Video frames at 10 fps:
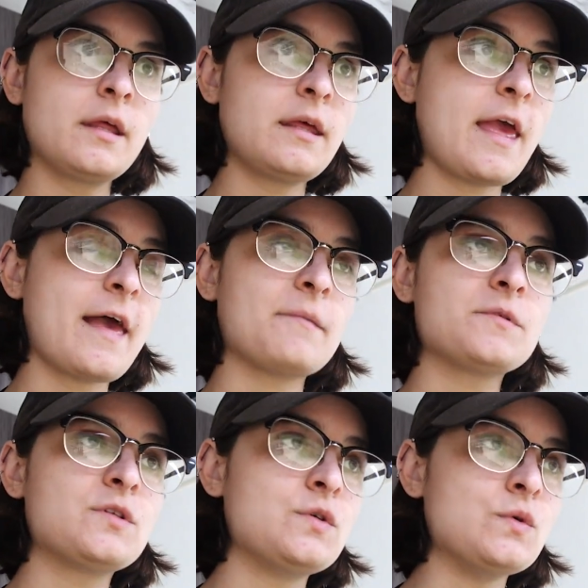camp
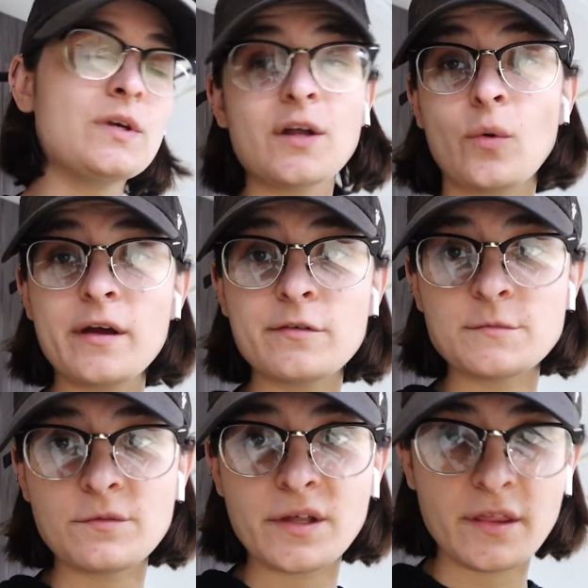to get away from
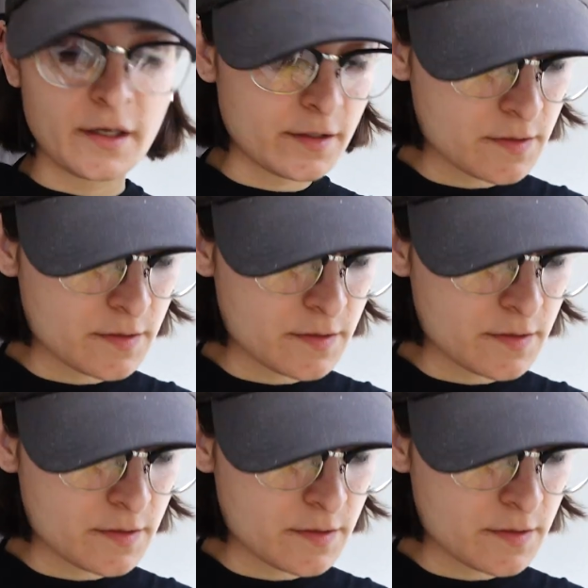everything,